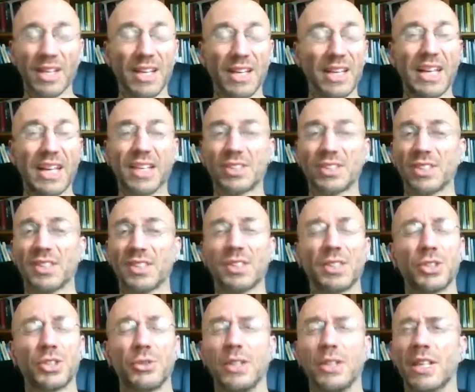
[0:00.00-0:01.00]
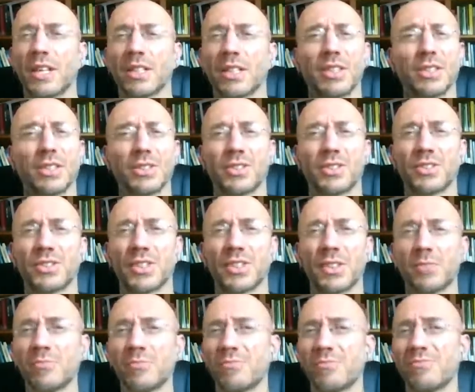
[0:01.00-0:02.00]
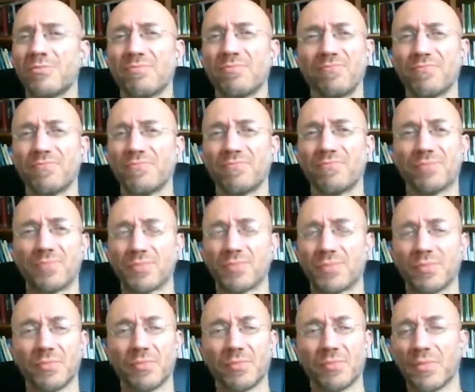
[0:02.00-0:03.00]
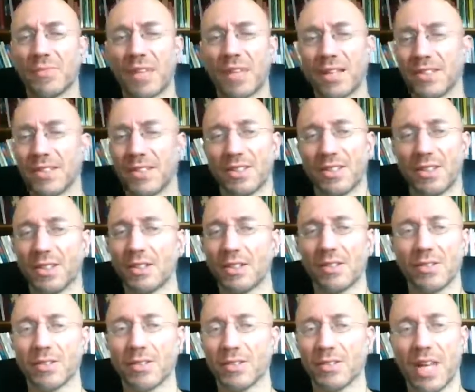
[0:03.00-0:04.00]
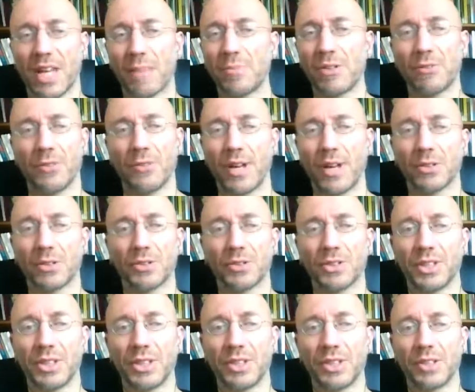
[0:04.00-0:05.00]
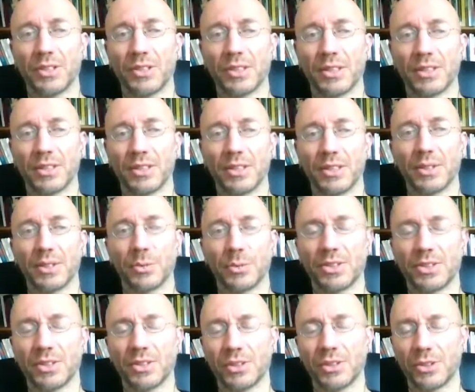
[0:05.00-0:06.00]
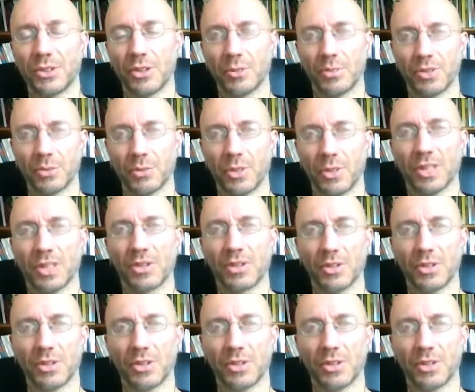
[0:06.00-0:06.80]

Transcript: in the tree huggers that can be found here in Western Europe as well.